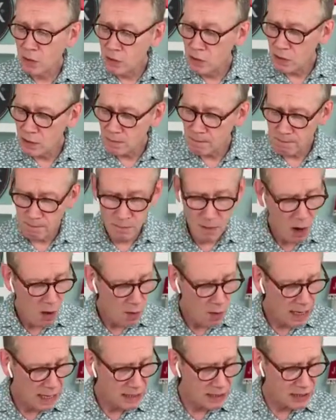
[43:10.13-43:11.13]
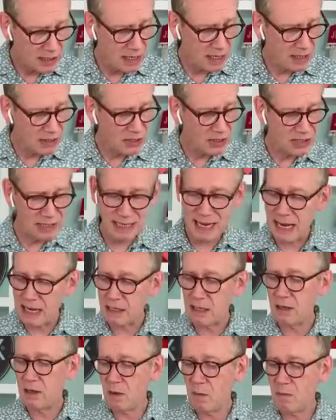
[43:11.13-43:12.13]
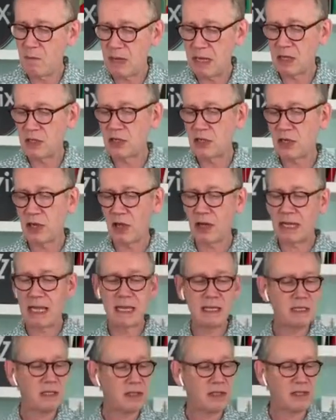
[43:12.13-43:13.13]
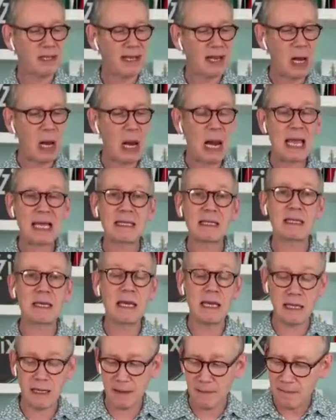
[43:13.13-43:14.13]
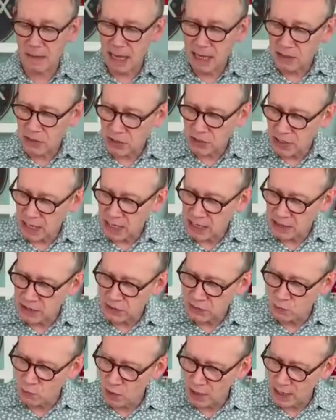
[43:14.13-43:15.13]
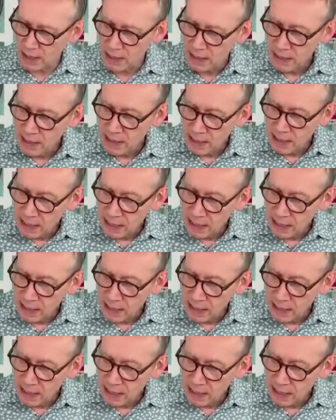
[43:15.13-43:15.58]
Shot? No, it's a standard Big Shot. Right. It's okay. The classic, it's, it's where,